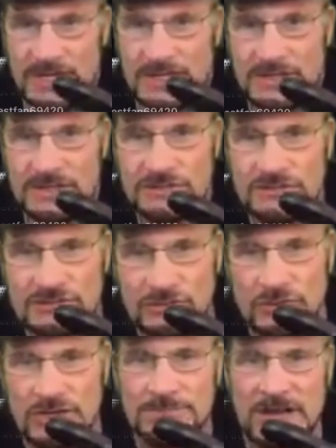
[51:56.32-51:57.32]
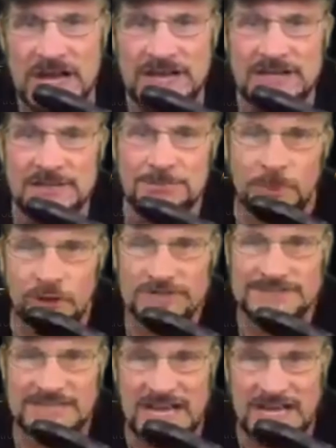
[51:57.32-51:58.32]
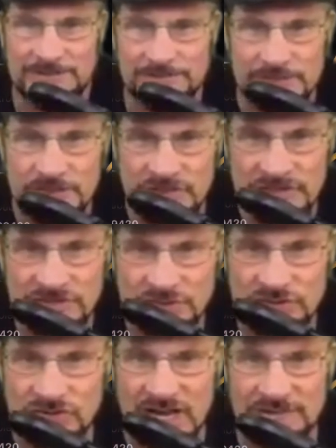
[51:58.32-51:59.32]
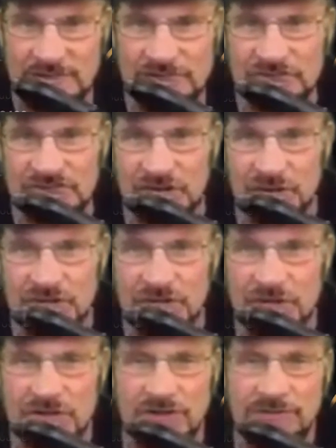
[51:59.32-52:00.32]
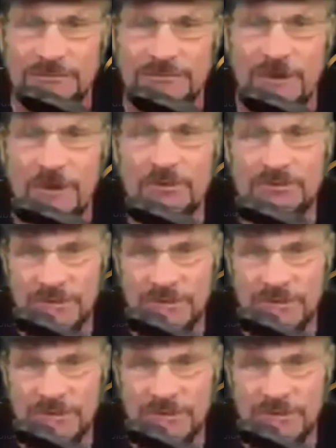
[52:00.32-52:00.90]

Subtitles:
Suleiman Polska. Chris, do you drive a Skoda or a Volvo?